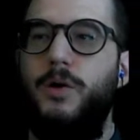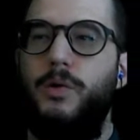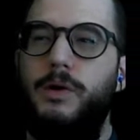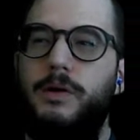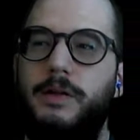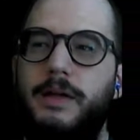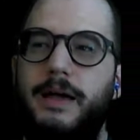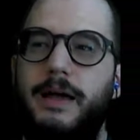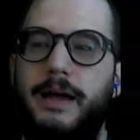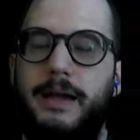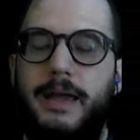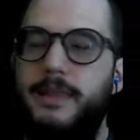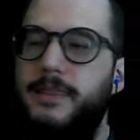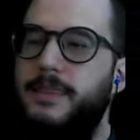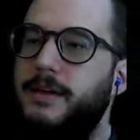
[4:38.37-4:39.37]
Well,
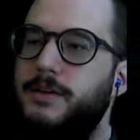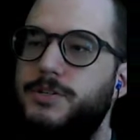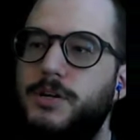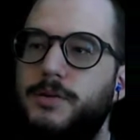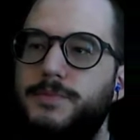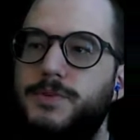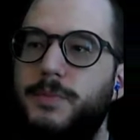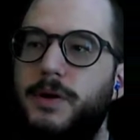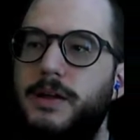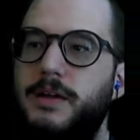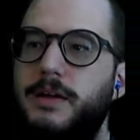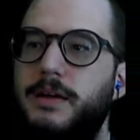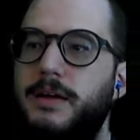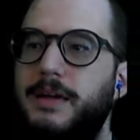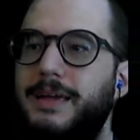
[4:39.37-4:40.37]
again, think in terms of money.